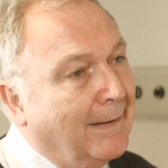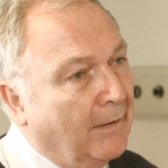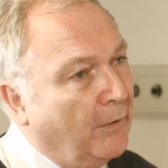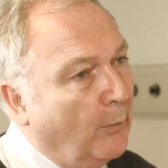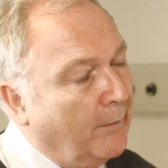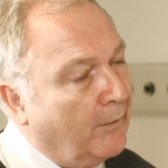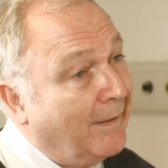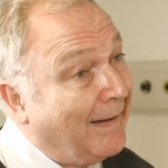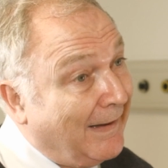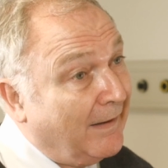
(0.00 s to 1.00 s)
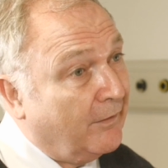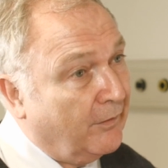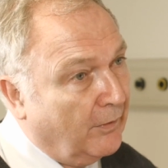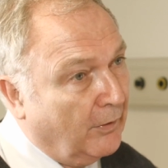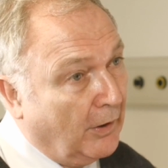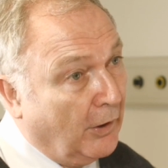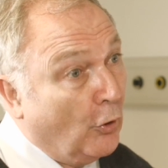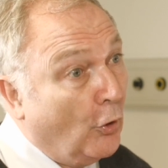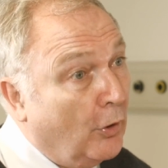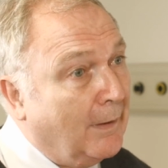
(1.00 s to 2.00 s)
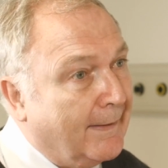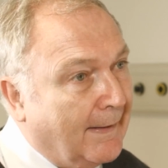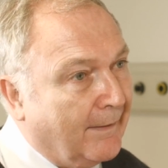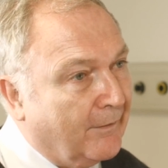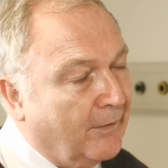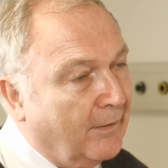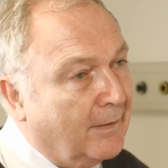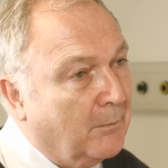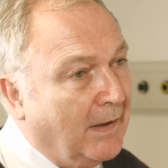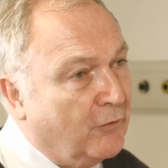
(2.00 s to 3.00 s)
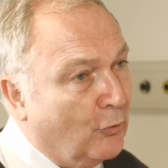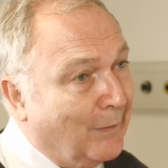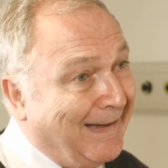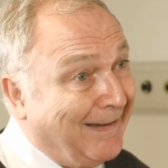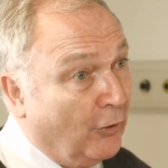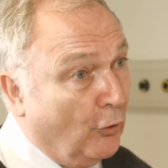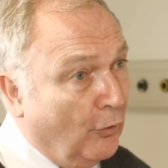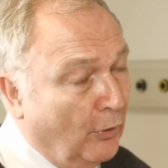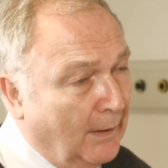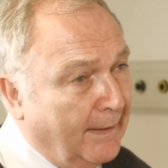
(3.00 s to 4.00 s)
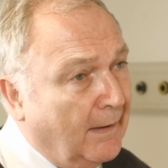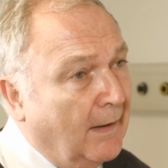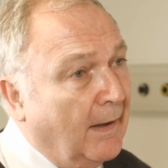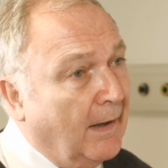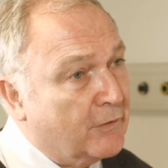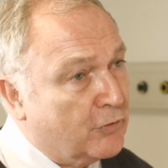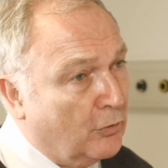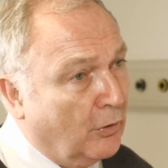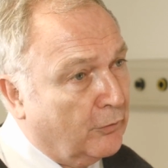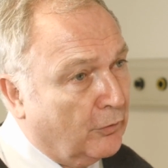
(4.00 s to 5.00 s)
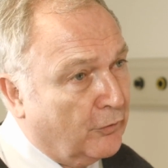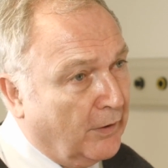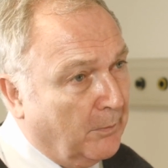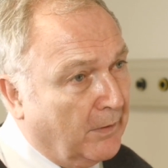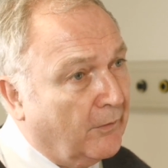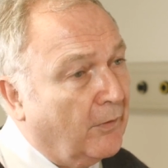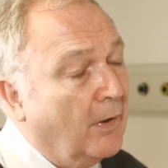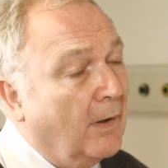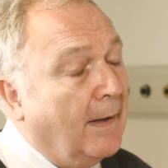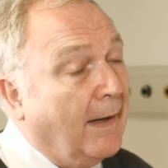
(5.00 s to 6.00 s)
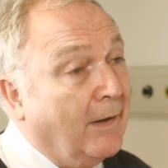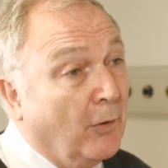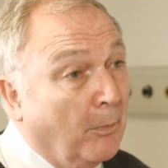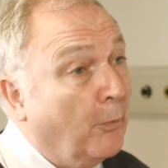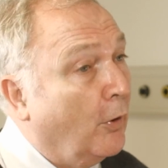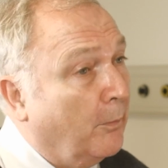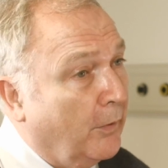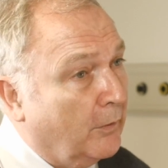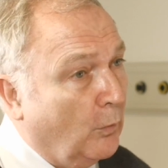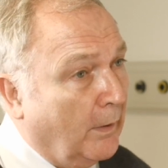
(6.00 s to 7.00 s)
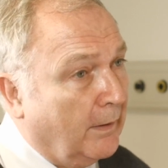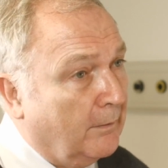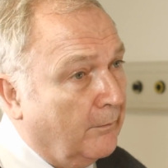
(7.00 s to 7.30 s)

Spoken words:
If, however, there is an early cancer, it means you can get in early and start your treatments in an appropriate way.